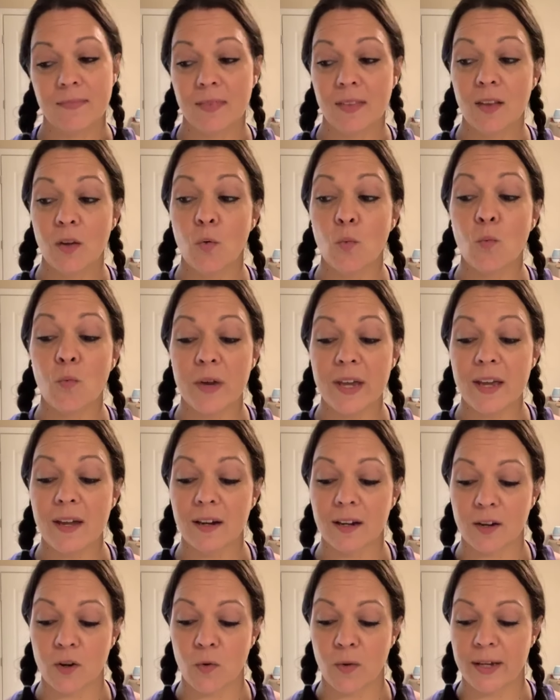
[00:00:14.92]
We
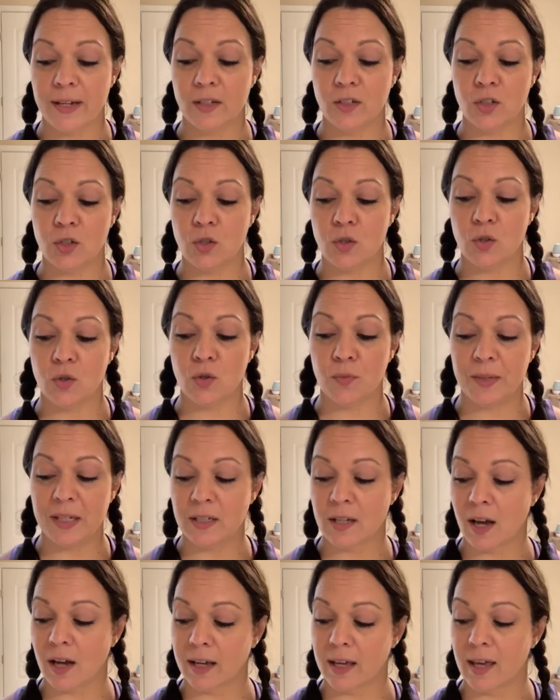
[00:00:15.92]
are going to be
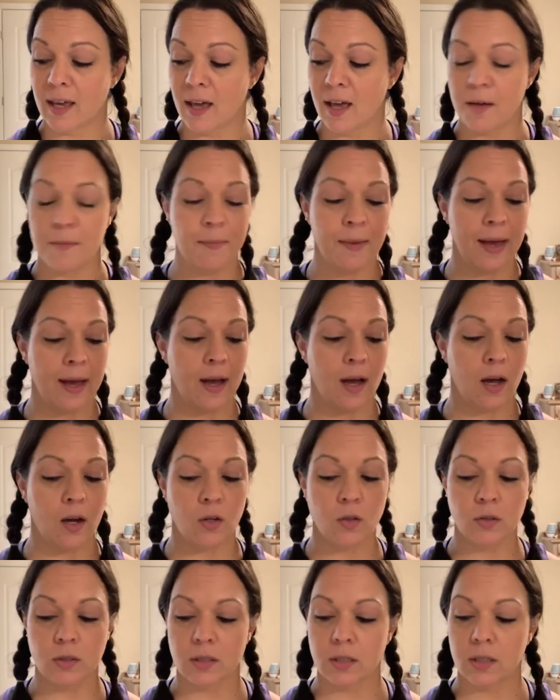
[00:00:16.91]
talking
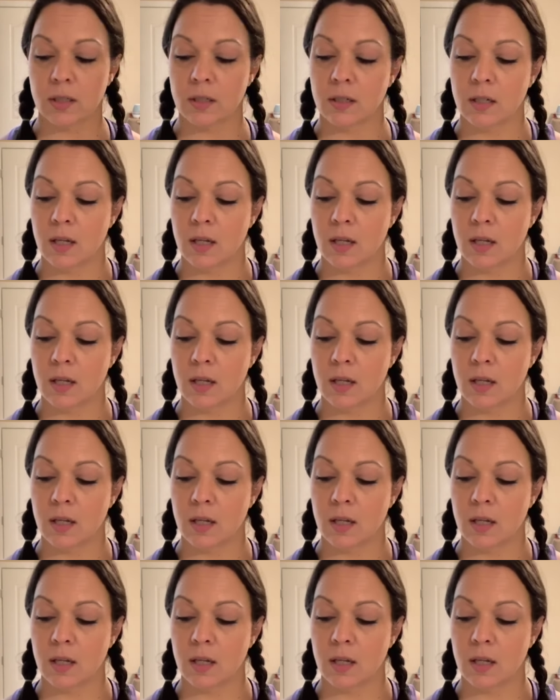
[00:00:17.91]
about,